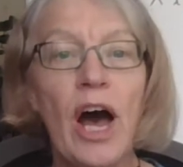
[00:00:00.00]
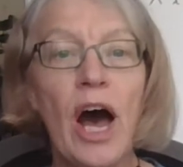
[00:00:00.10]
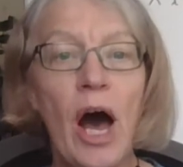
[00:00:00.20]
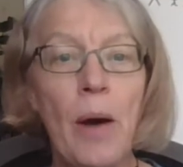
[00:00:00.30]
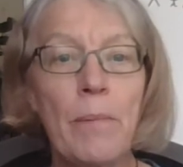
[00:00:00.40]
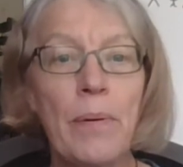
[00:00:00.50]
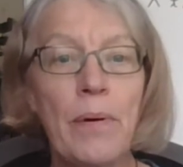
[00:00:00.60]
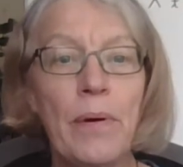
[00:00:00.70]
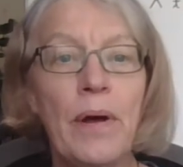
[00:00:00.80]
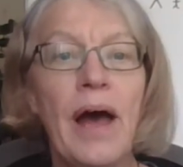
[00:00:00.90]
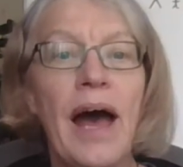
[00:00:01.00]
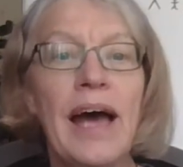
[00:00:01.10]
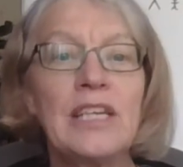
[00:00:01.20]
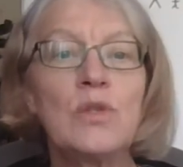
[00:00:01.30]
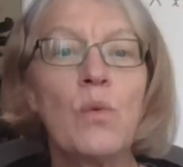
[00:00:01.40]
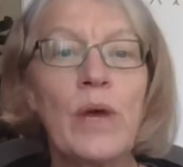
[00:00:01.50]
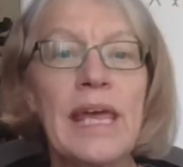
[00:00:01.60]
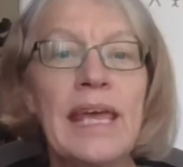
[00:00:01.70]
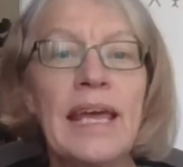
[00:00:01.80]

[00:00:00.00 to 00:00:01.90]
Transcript: up and we